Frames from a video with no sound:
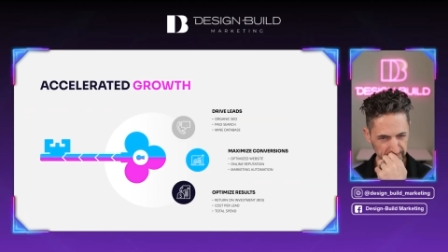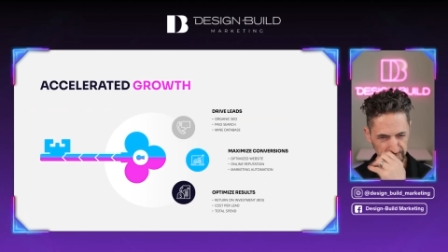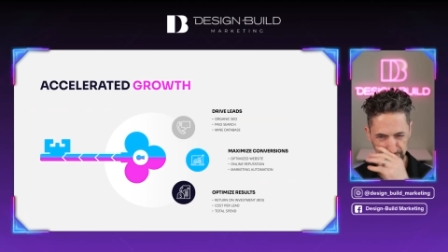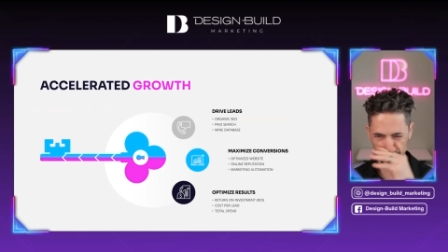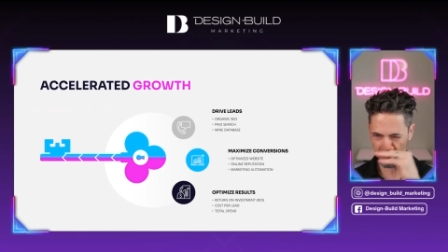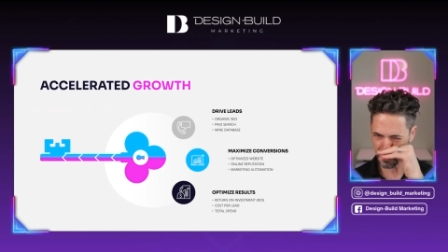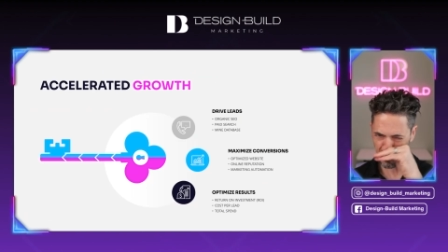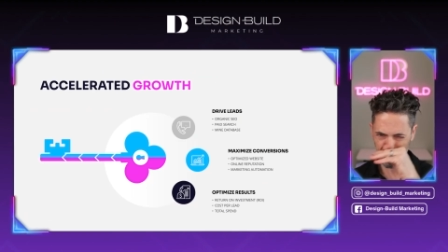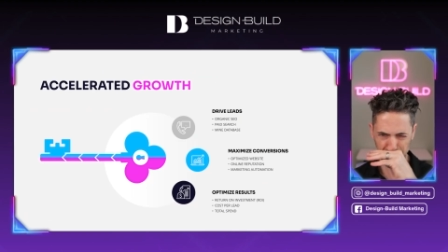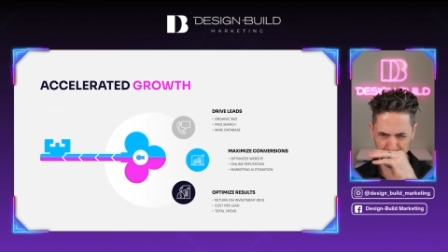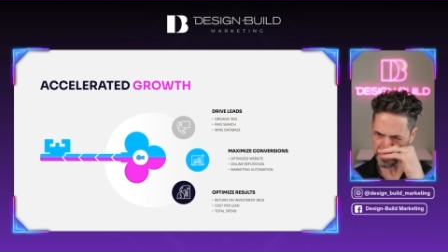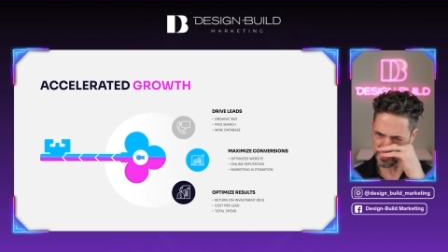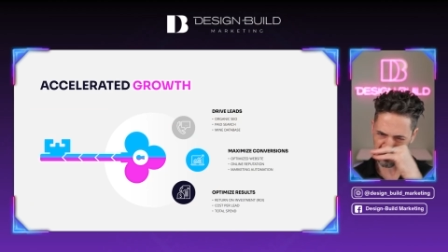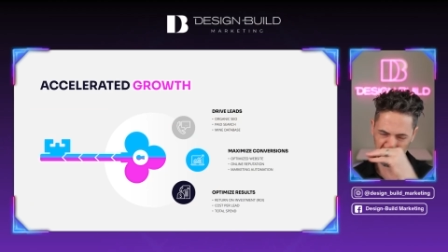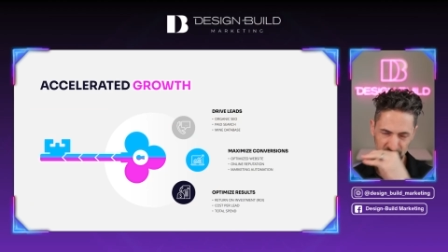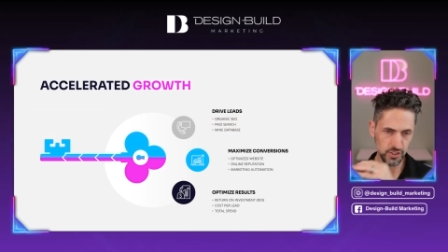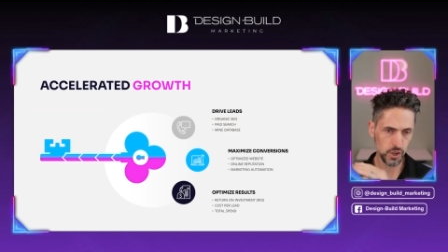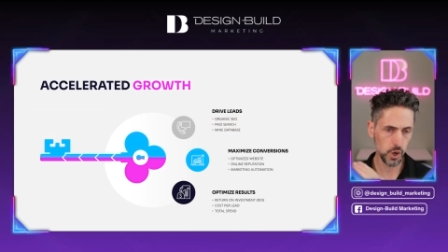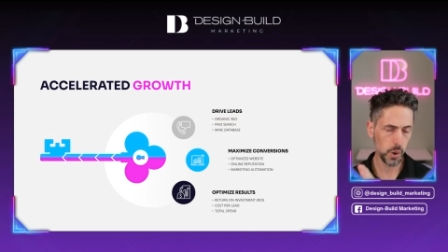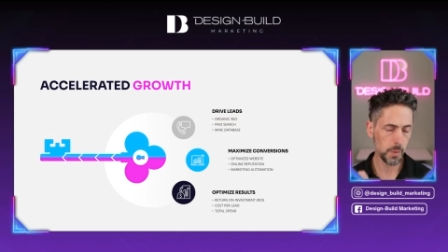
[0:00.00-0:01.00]
Okay,
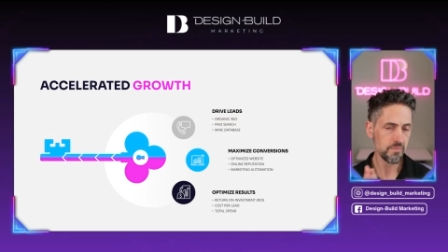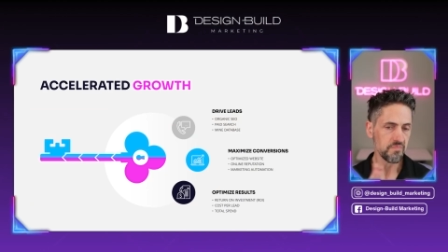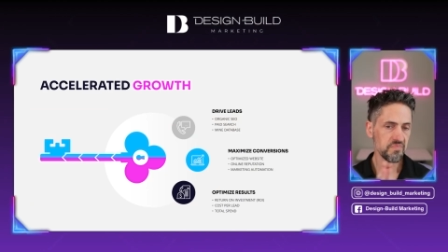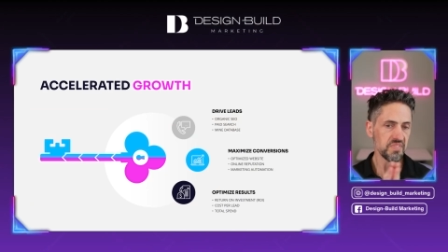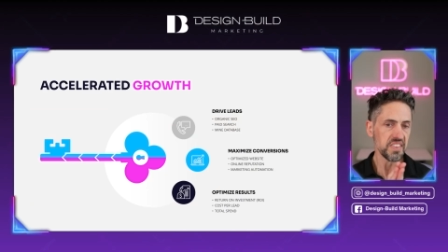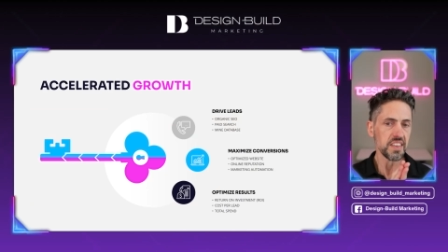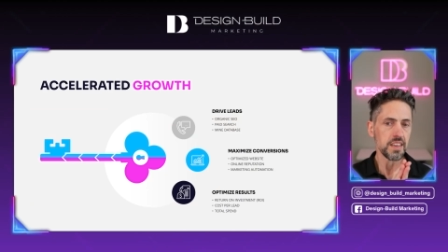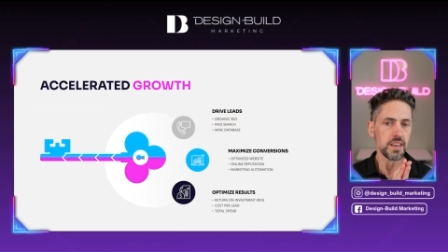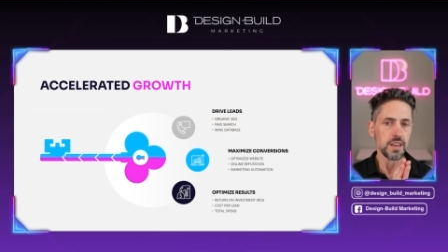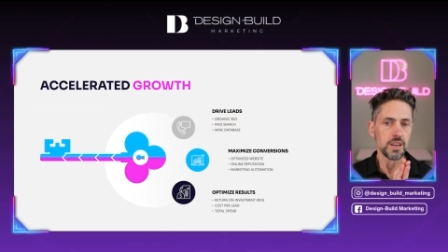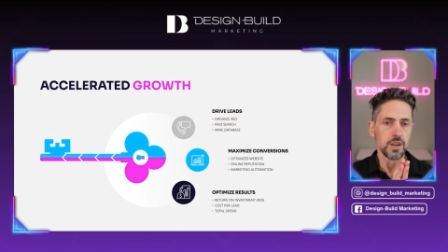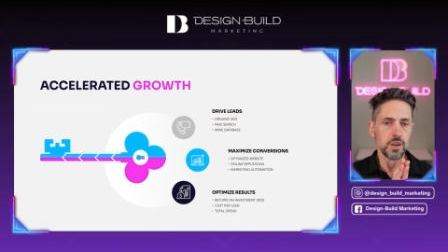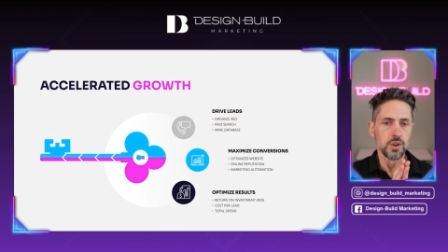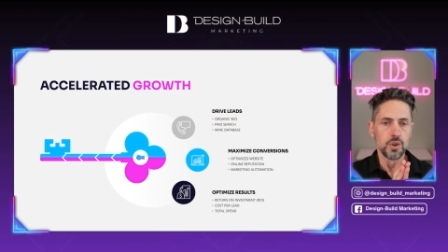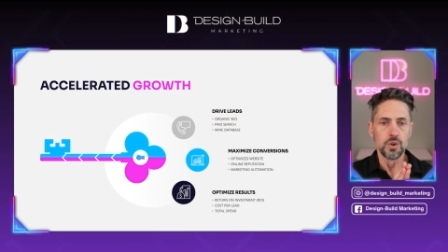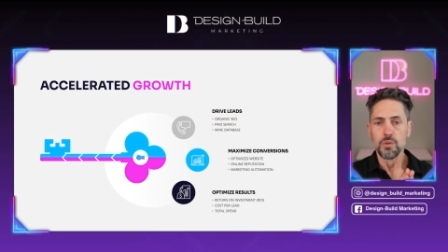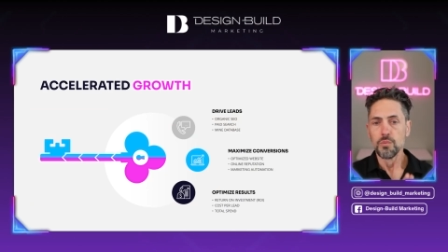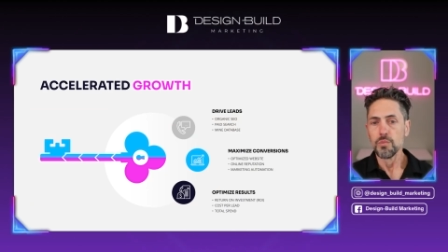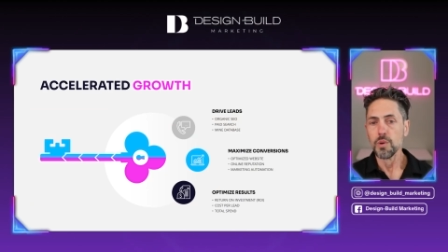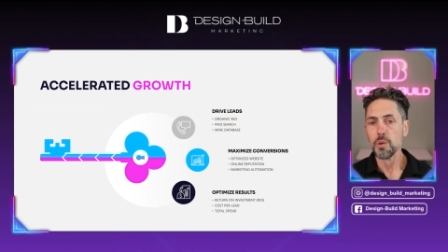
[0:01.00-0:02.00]
so
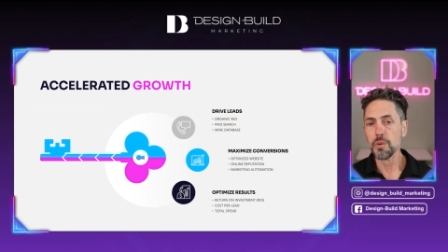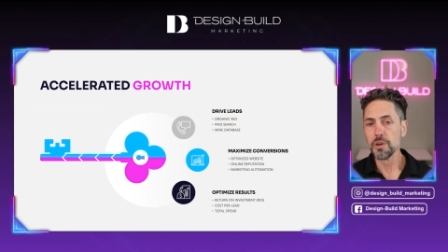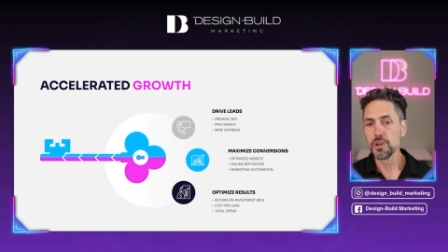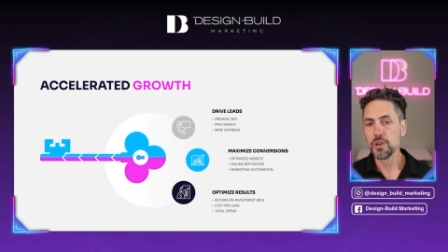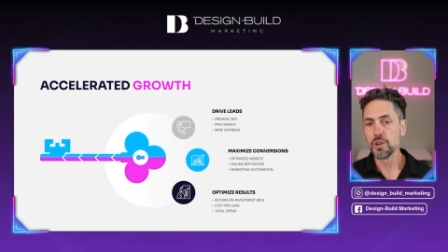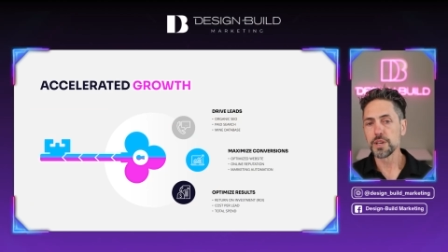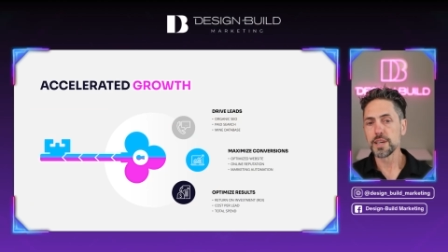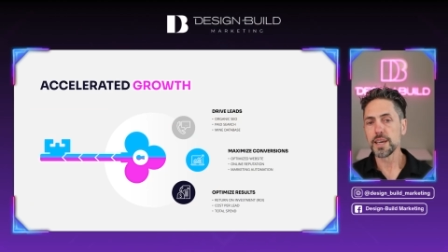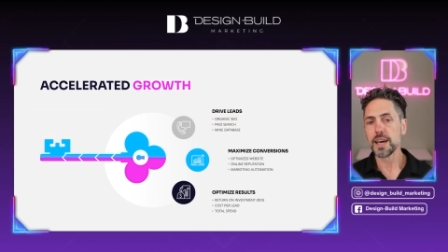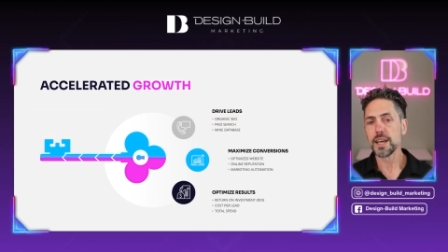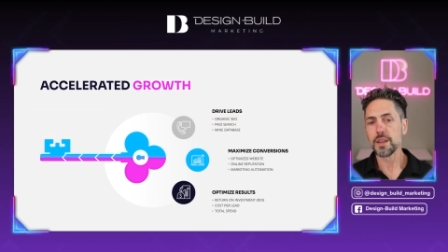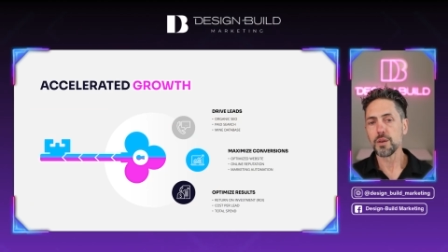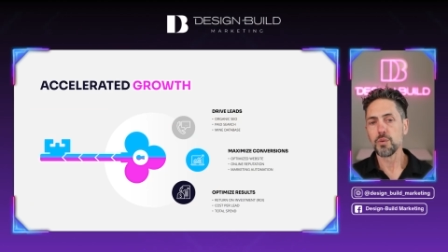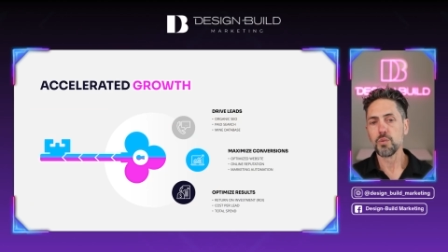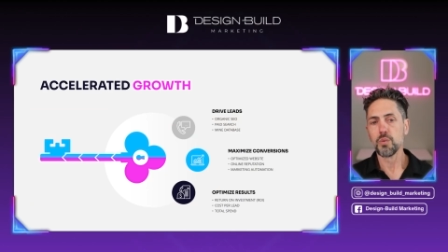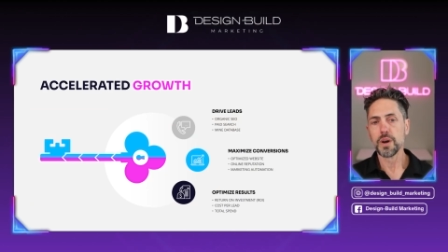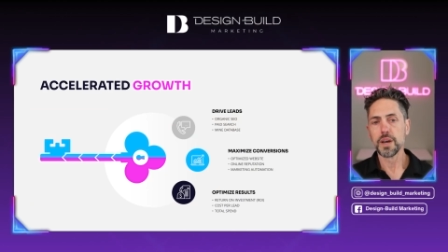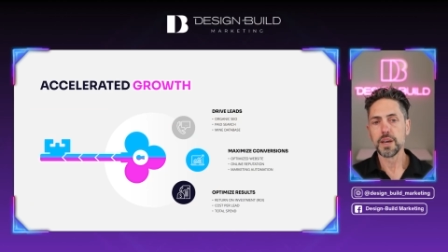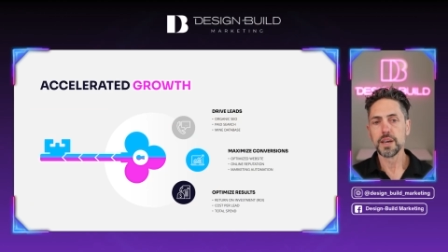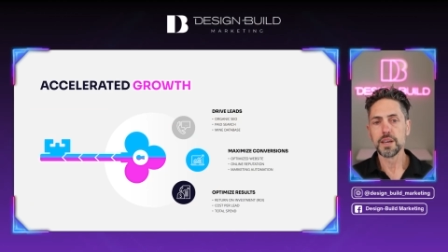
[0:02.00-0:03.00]
when we look at the
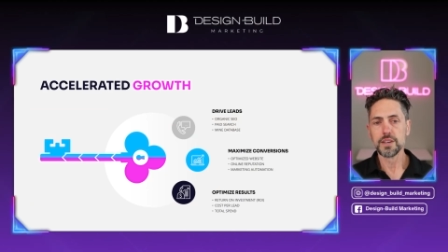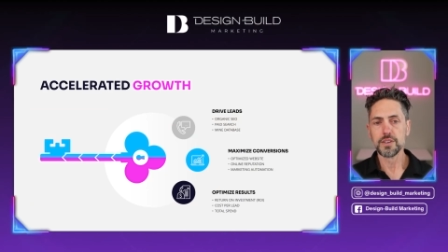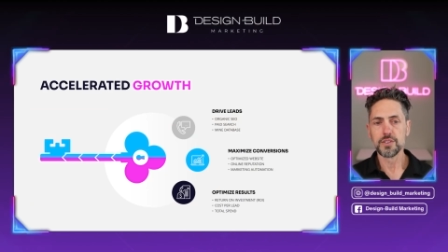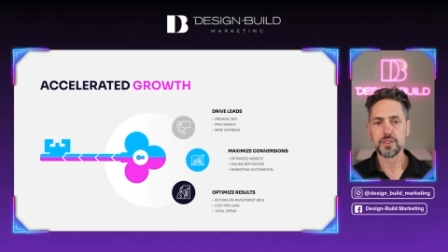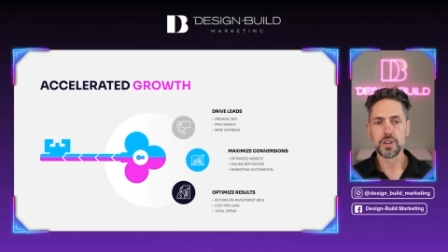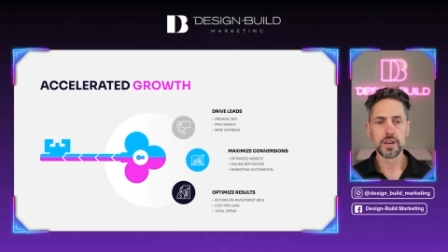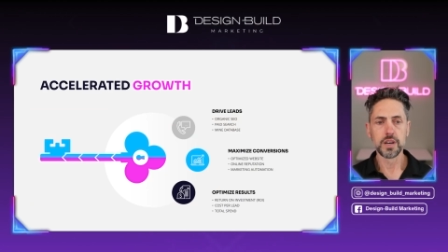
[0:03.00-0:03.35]
ways,